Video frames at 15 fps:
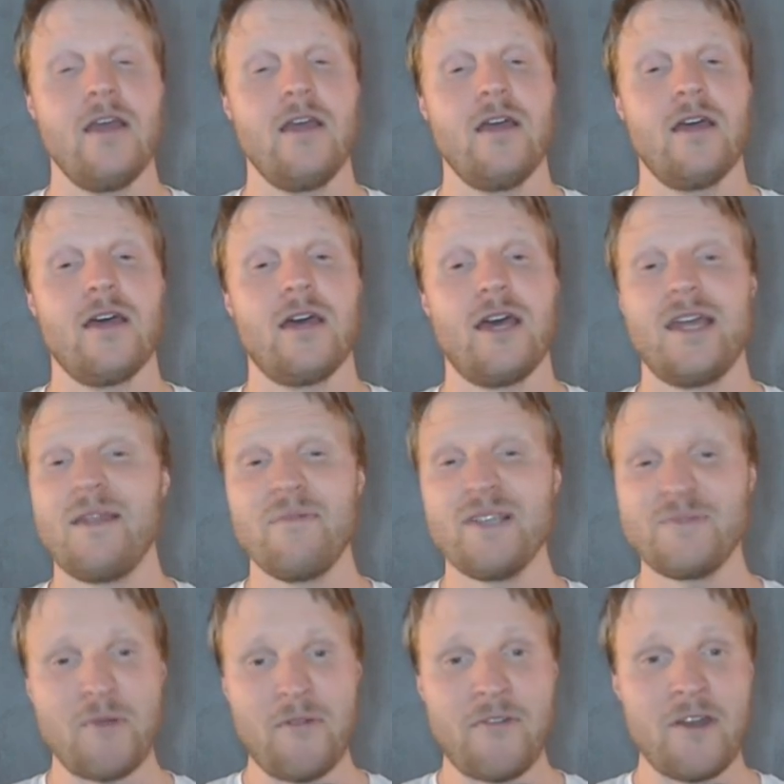And he plays
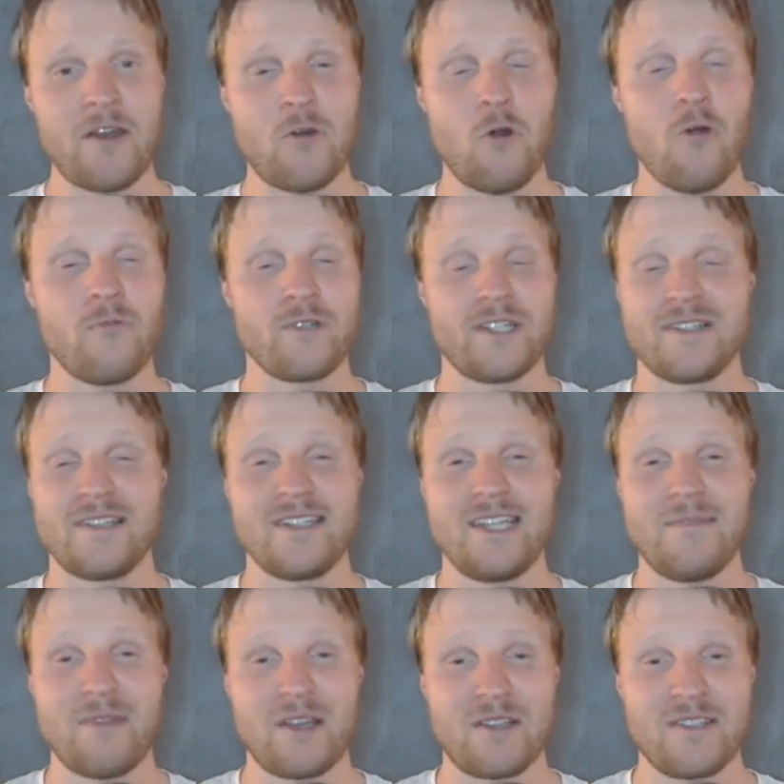Brentford at home, which is a
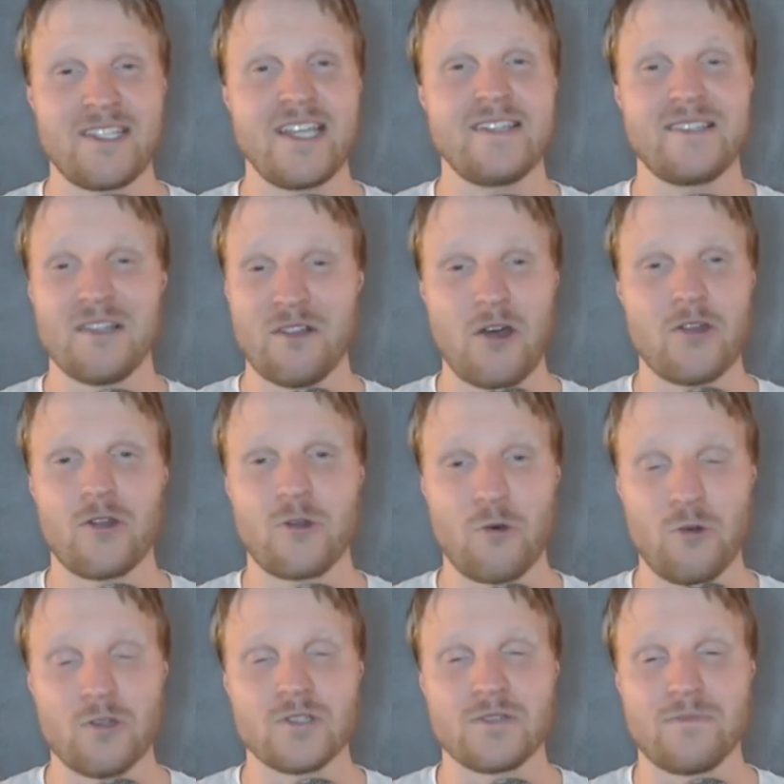team that concedes a lot of
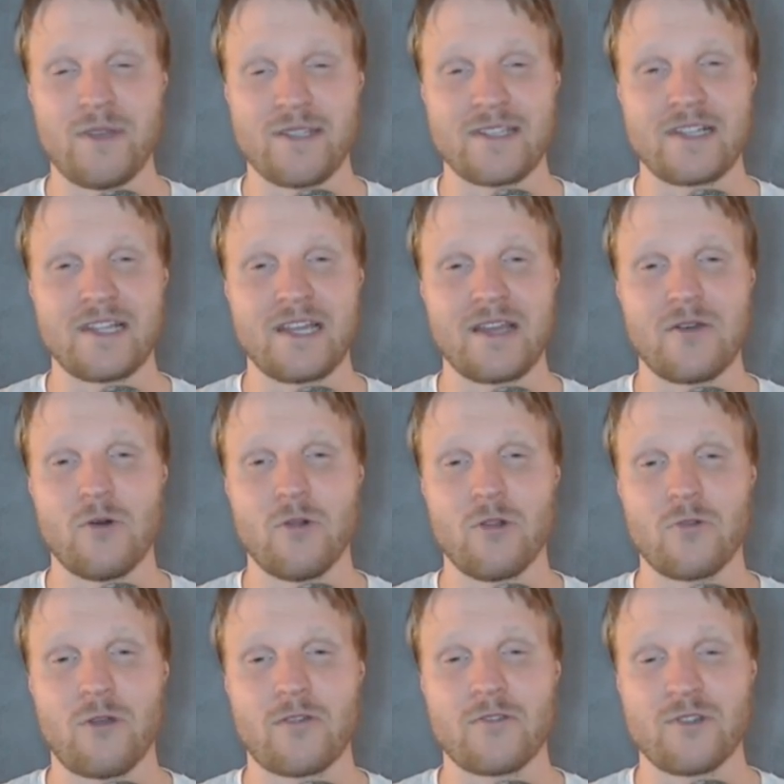goals, basically, all
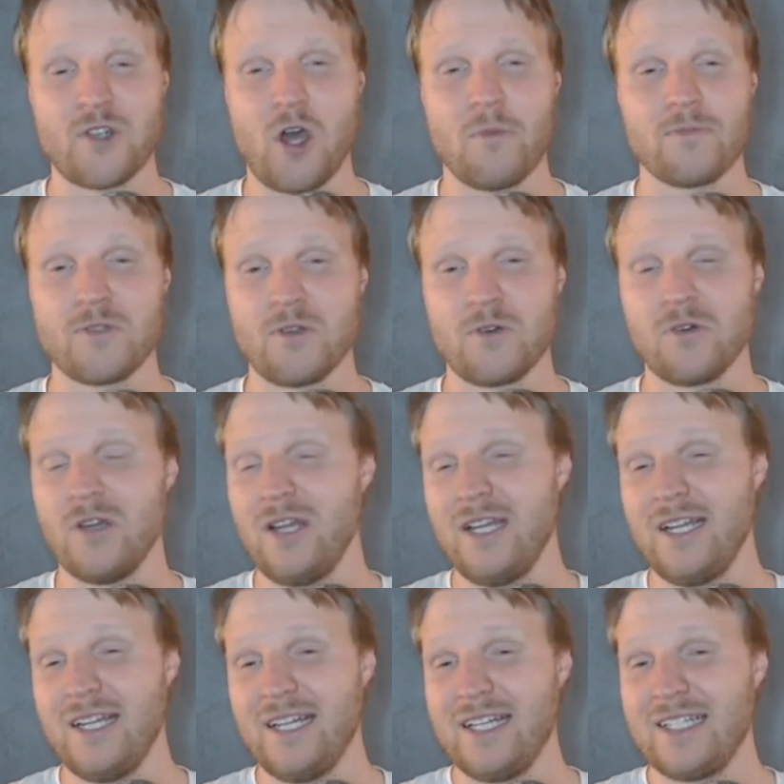around the shop. So,
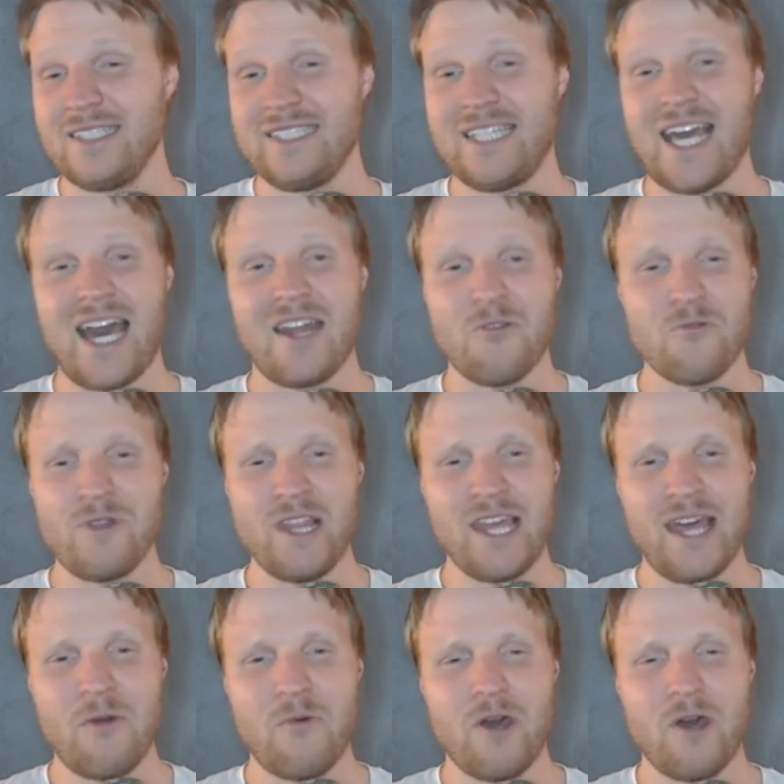yeah, I don't really get why